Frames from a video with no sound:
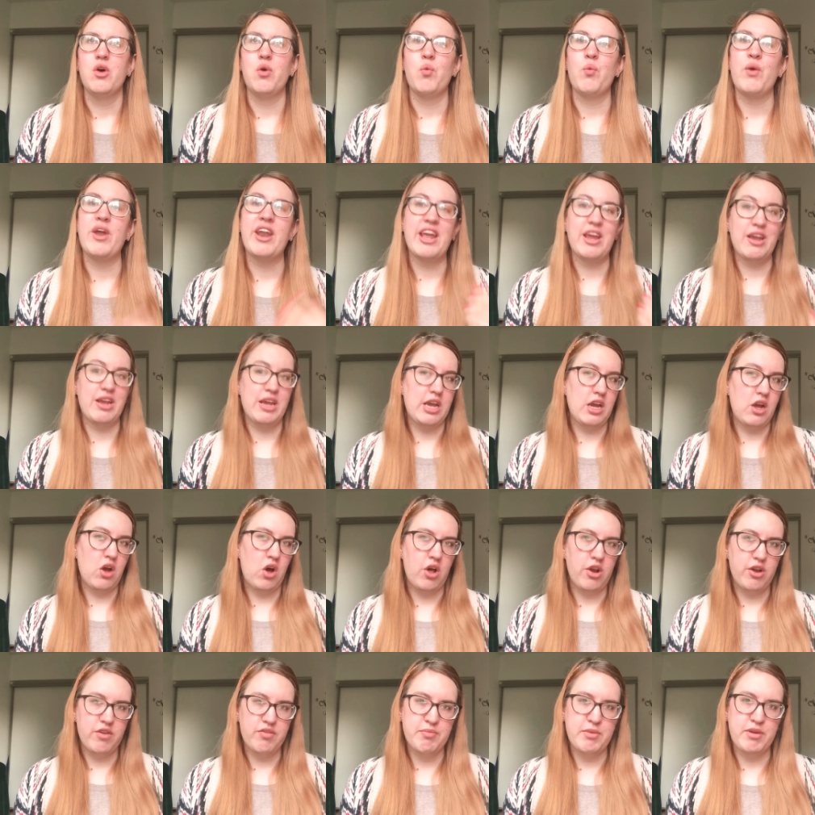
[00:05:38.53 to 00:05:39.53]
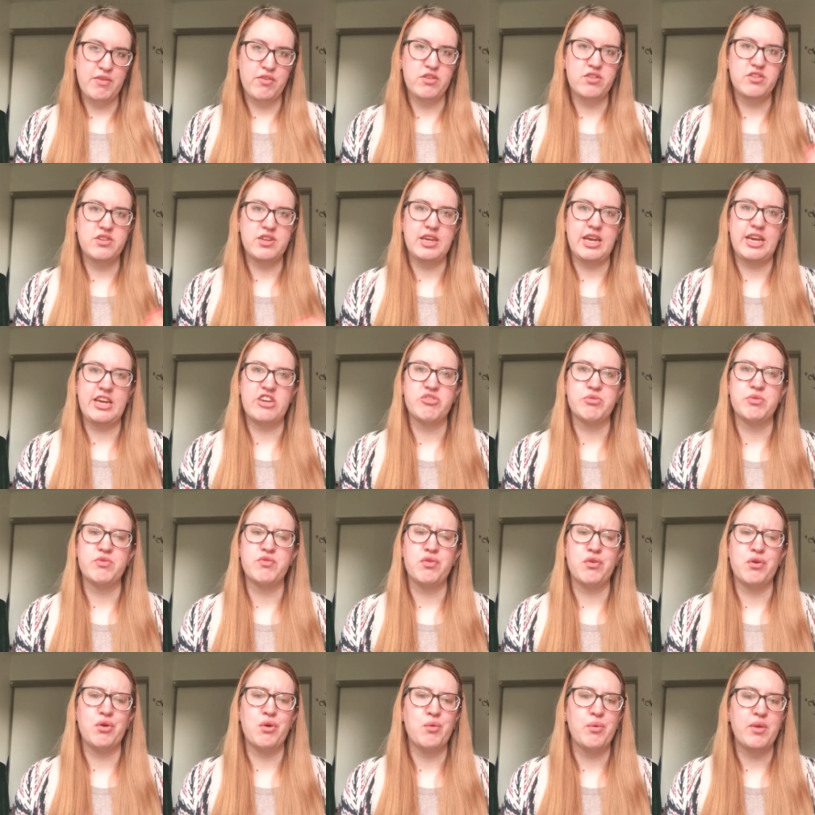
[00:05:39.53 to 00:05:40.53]
When I called off my first
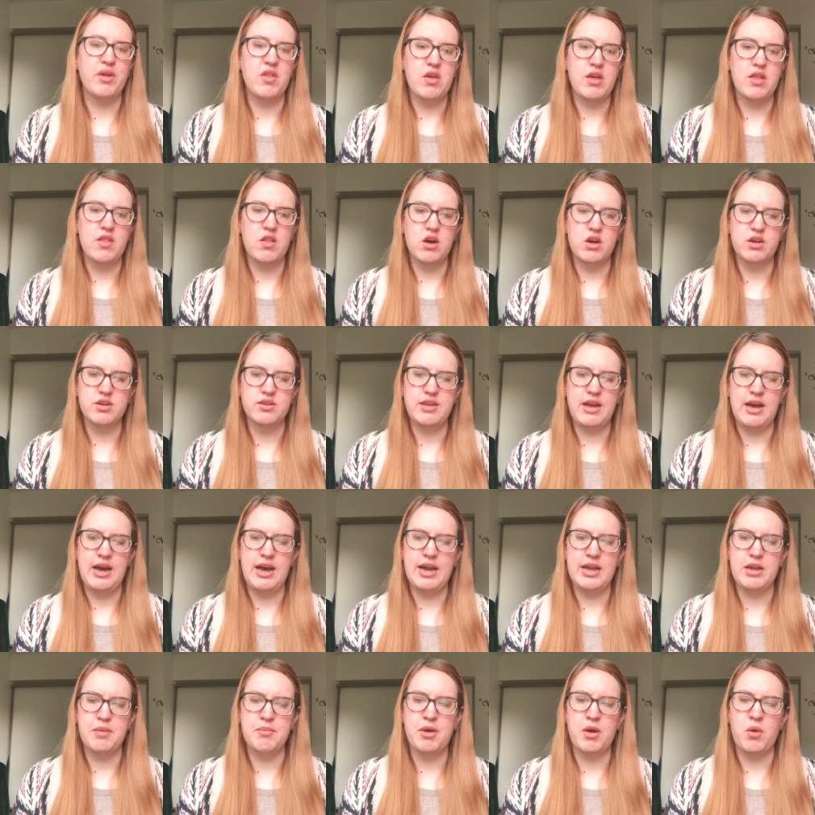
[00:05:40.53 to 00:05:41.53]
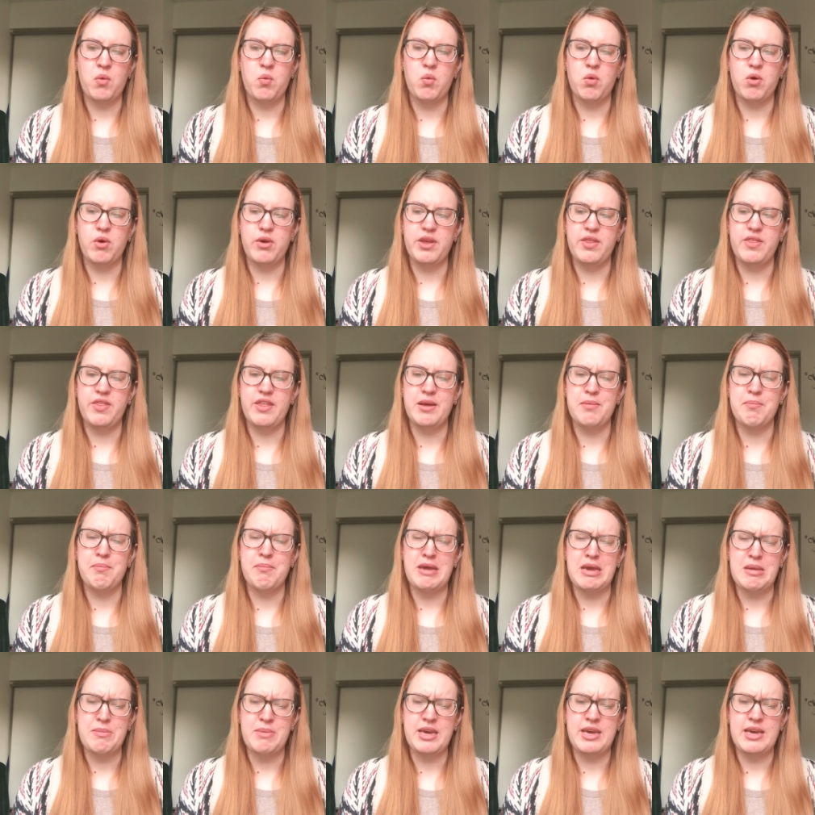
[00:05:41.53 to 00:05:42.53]
engagement for a really long time, I worried that
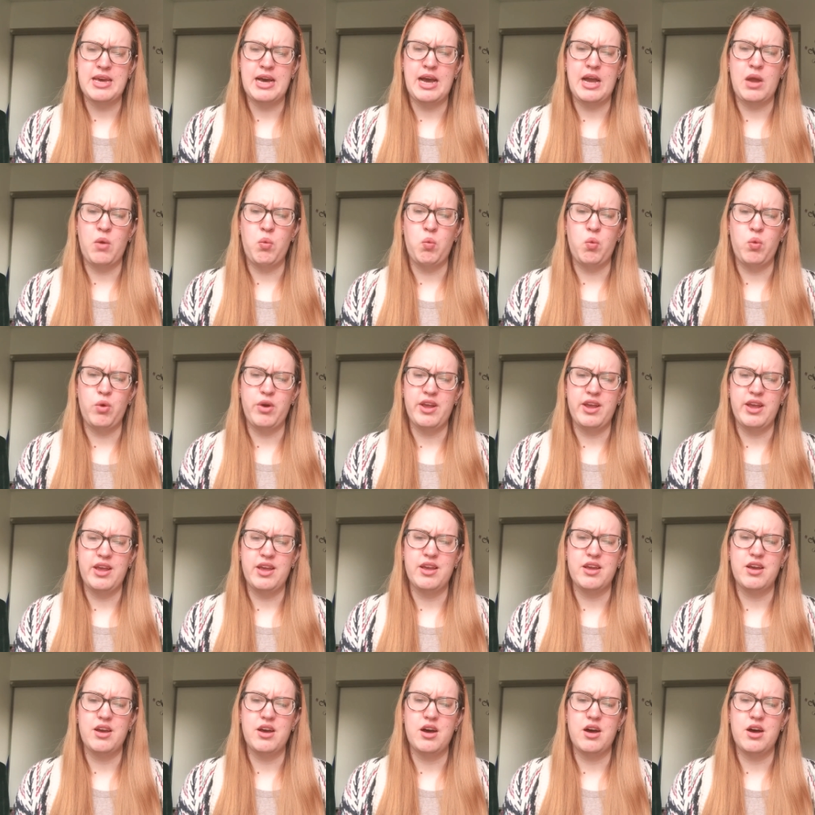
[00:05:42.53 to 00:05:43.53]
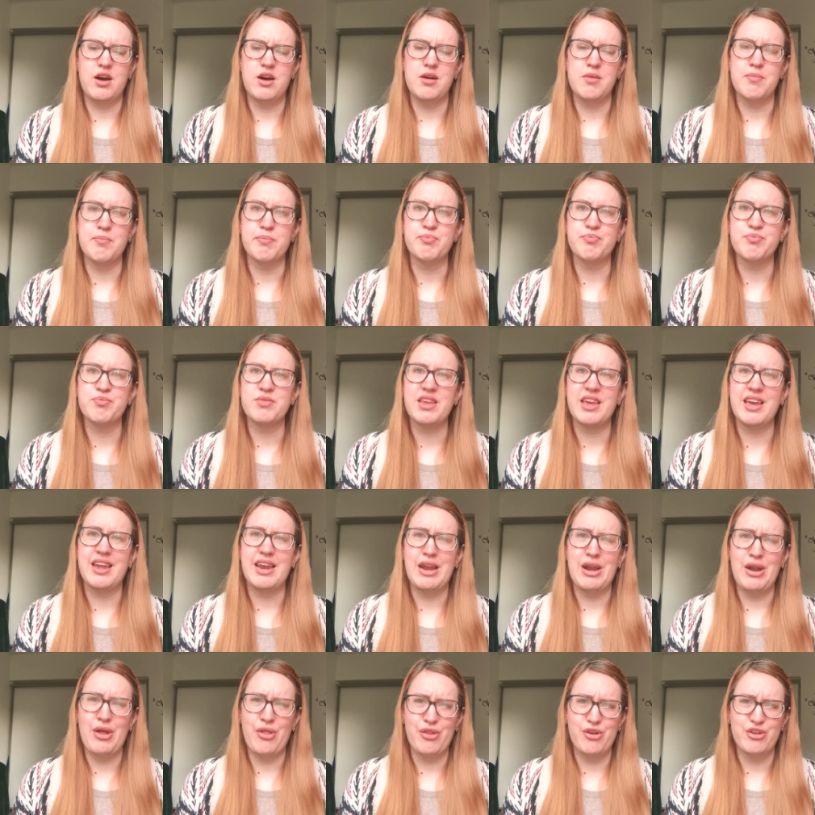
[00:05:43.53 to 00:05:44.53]
maybe I wouldn't get
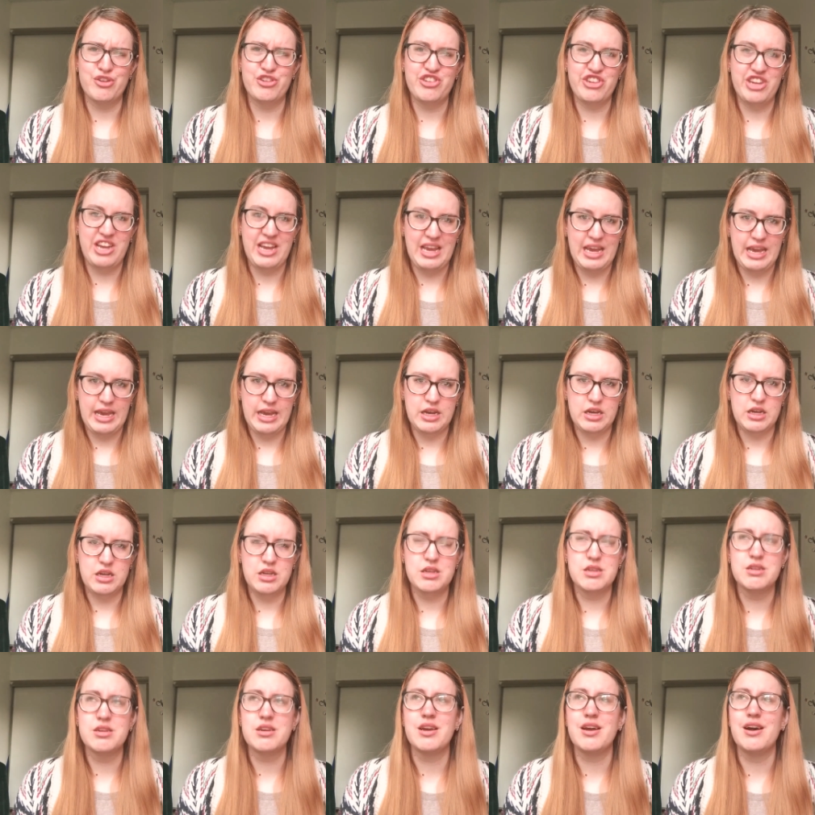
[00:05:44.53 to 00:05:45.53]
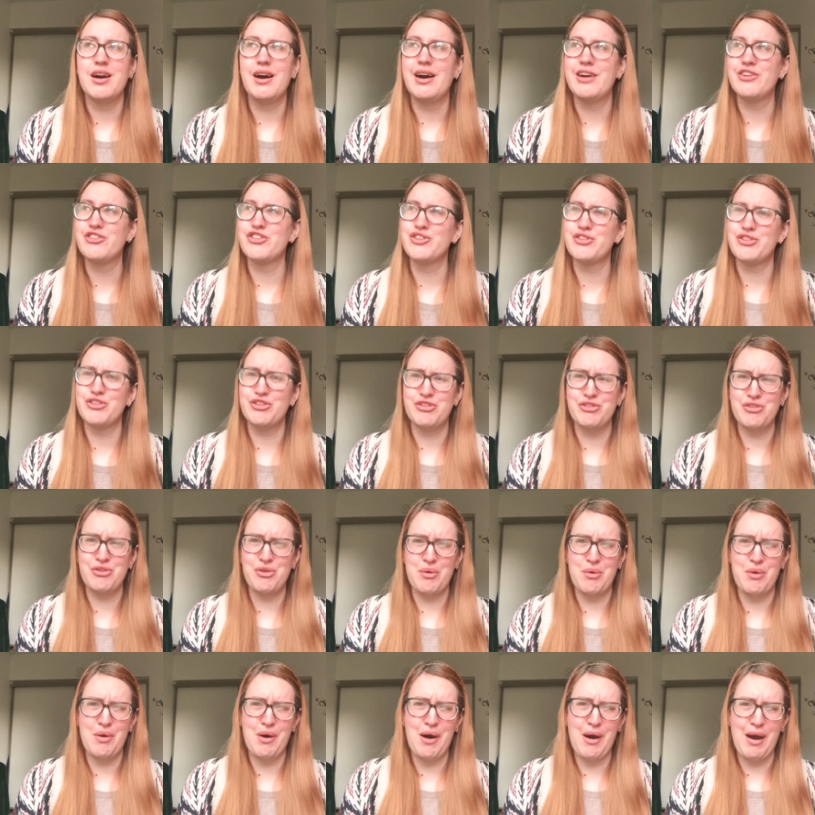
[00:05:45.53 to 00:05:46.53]
another chance. Gosh, this is
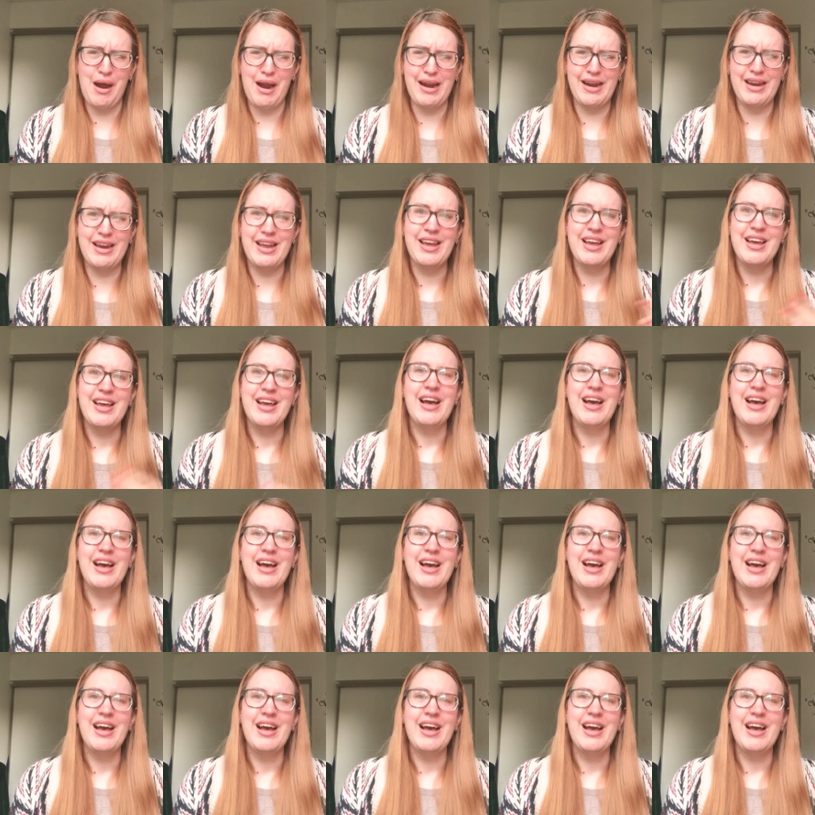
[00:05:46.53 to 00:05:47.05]
so hard.